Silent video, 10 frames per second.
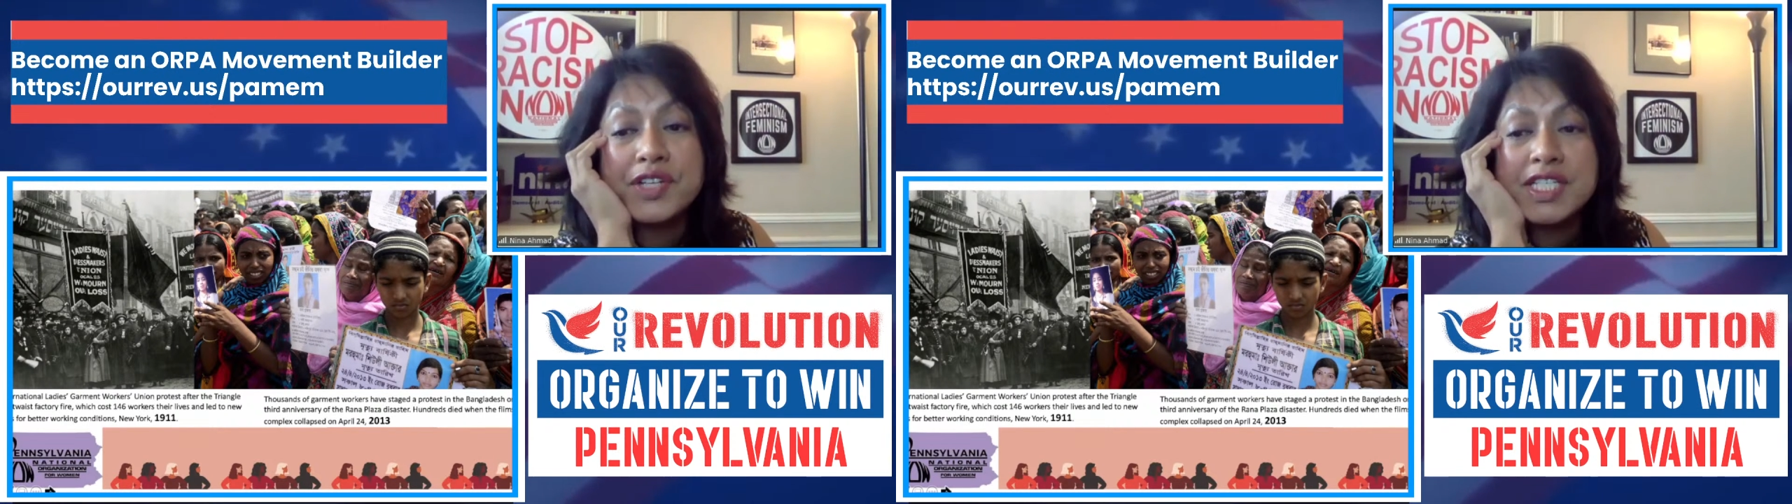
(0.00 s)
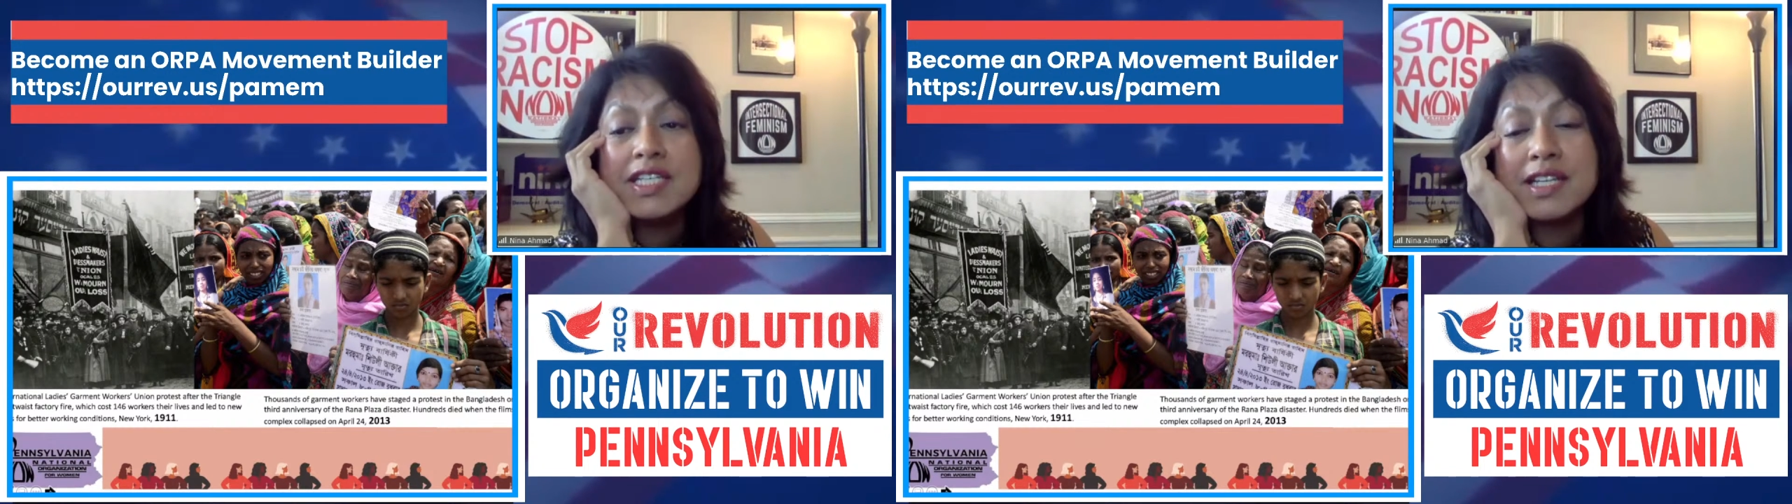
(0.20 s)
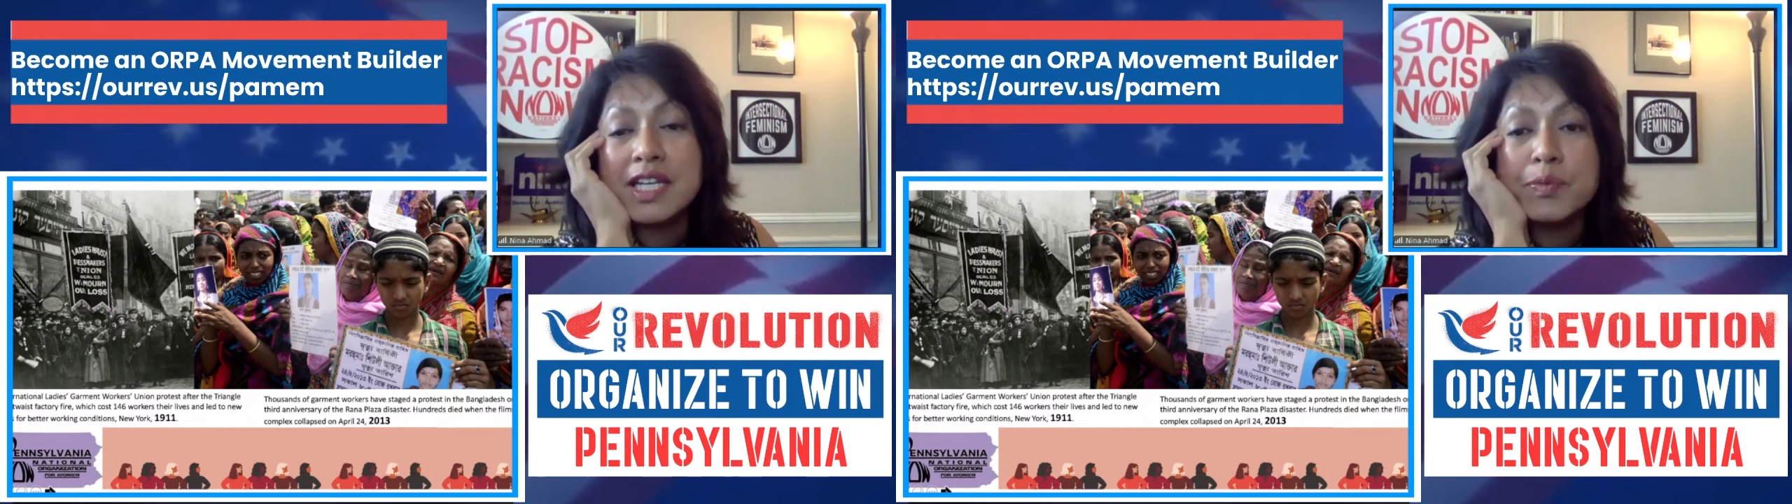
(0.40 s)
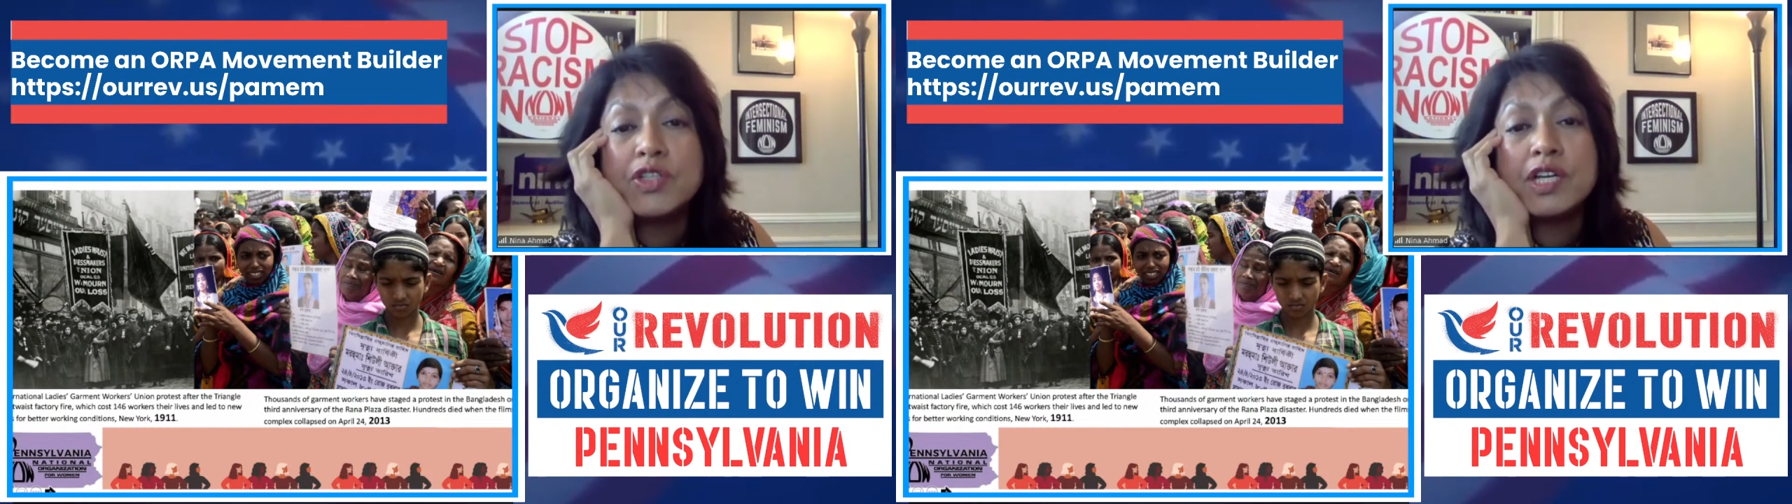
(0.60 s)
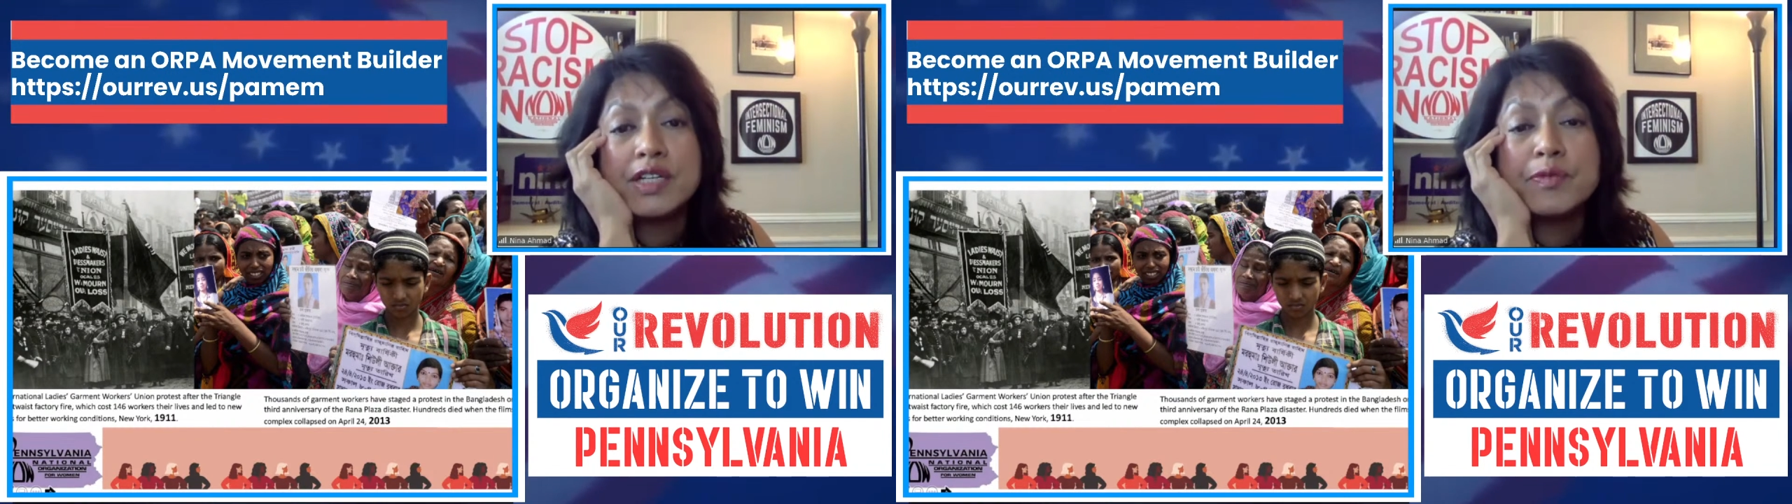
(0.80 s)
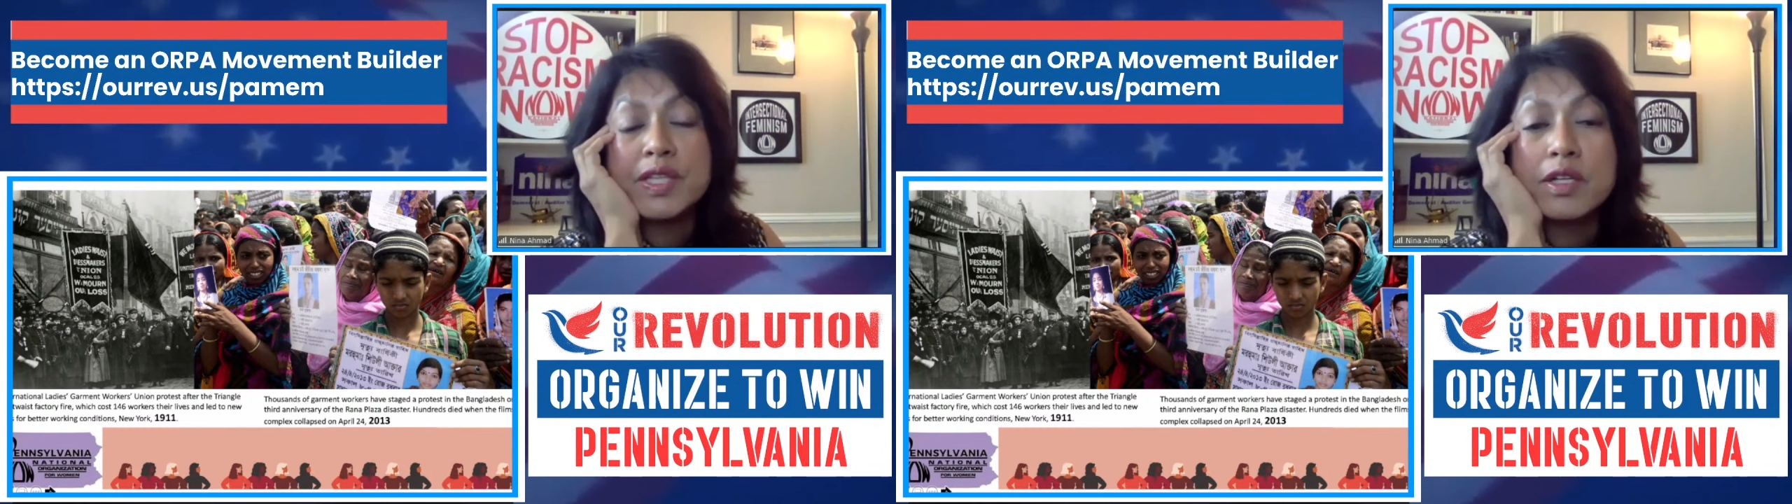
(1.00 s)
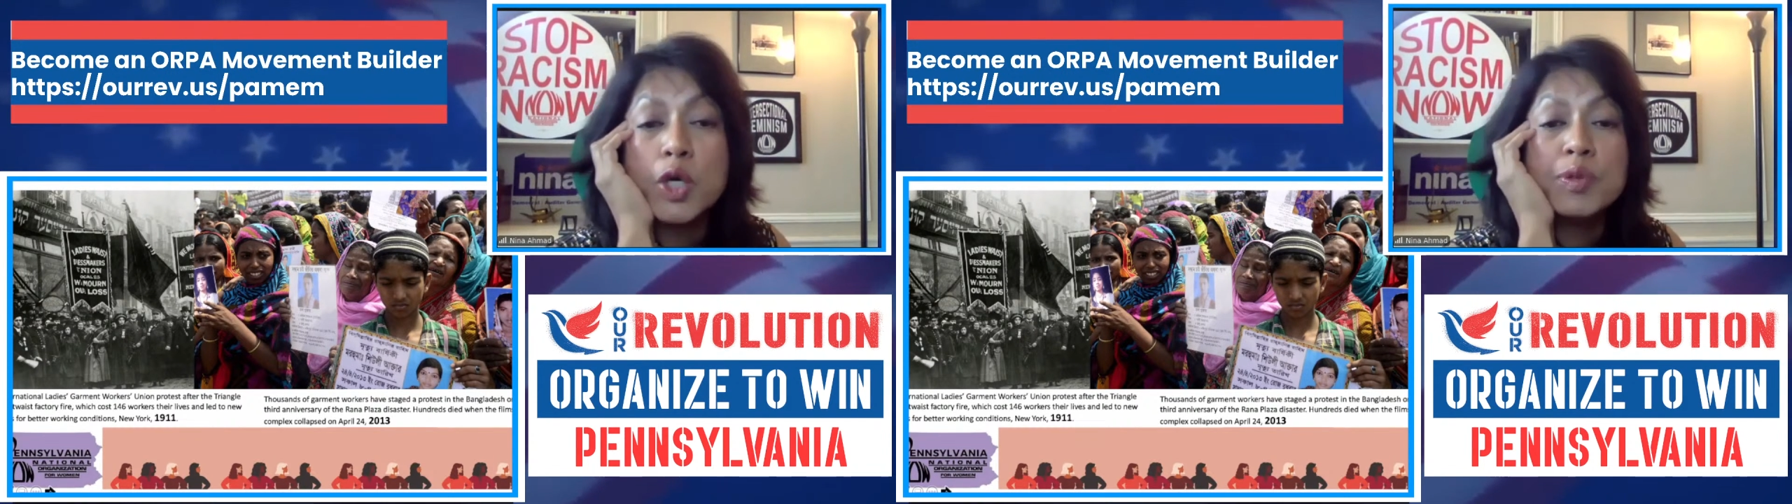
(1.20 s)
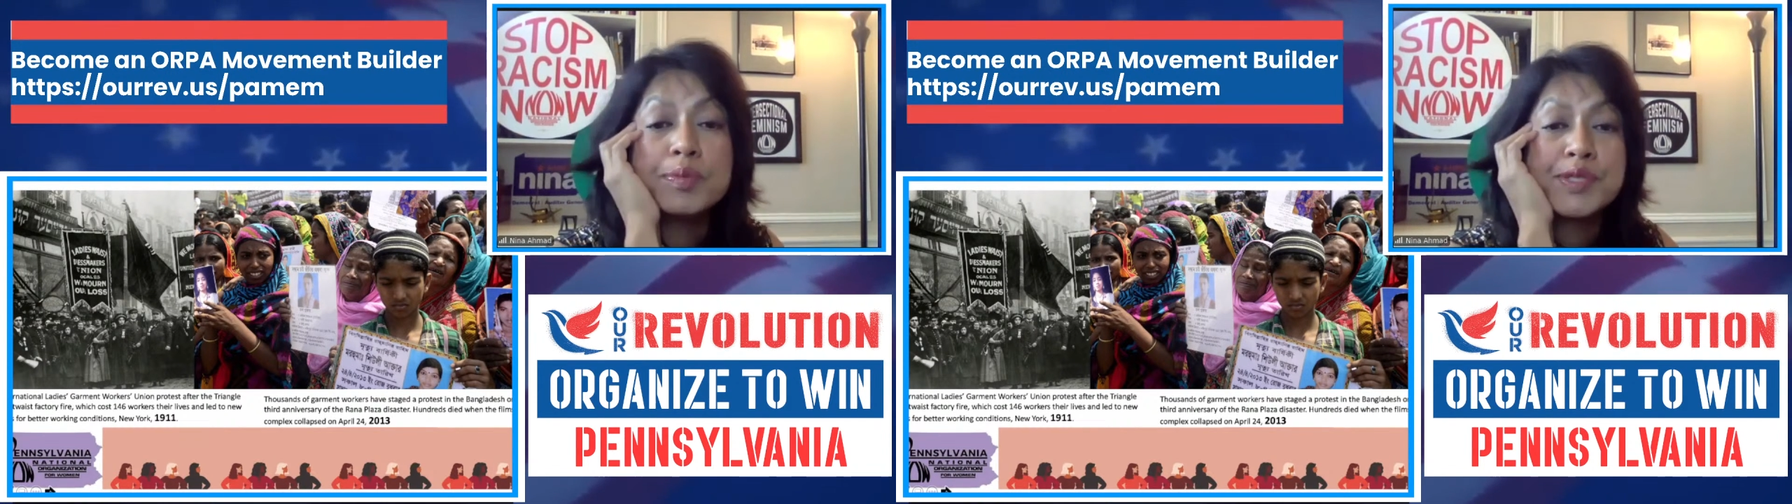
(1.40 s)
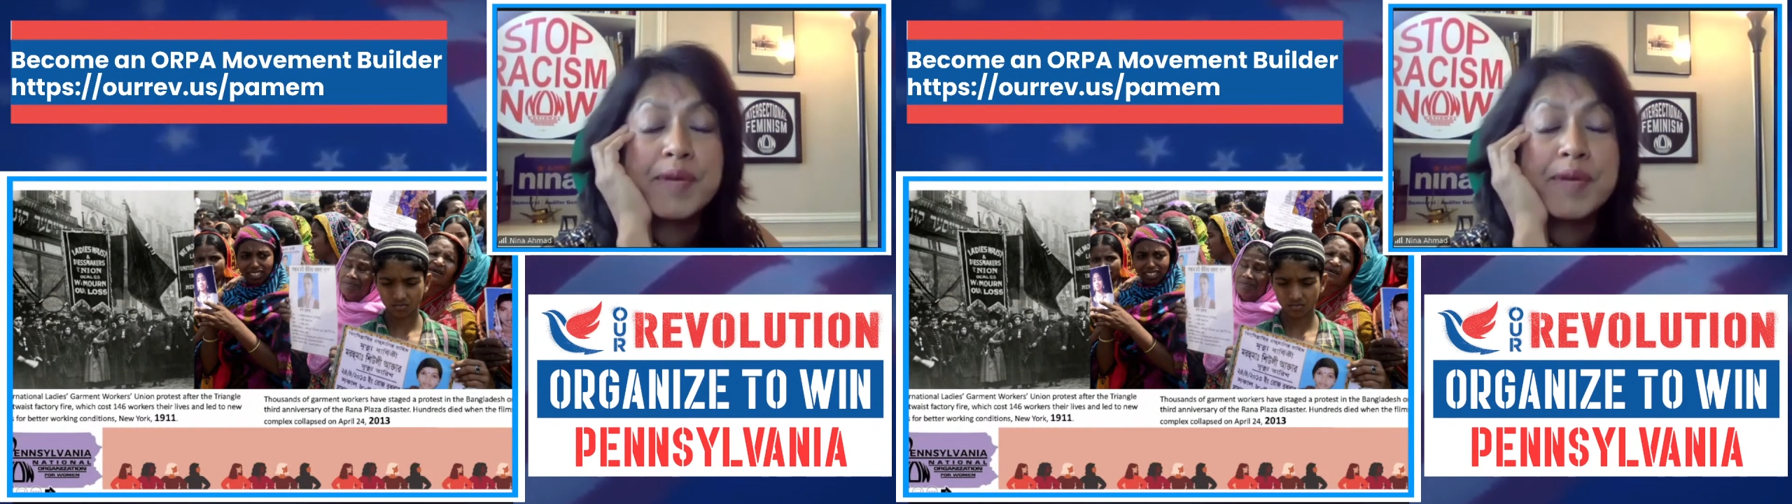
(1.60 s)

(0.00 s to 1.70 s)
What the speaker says: and we're talking with a global perspective,